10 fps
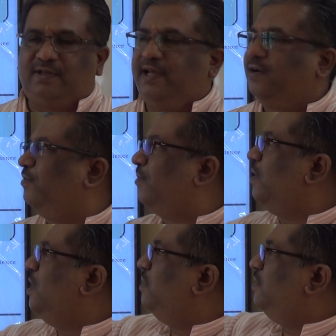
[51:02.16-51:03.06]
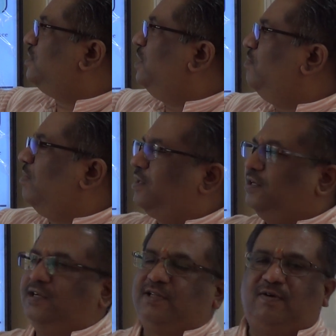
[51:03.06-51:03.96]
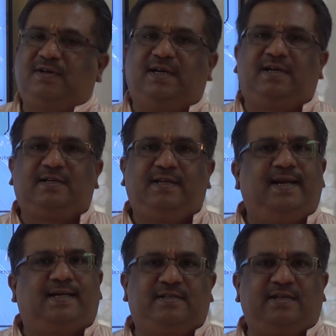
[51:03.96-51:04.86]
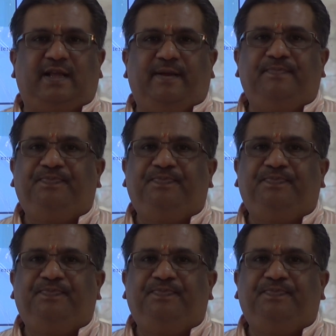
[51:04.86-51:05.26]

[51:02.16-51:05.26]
Therefore, distilled water does not conduct electricity.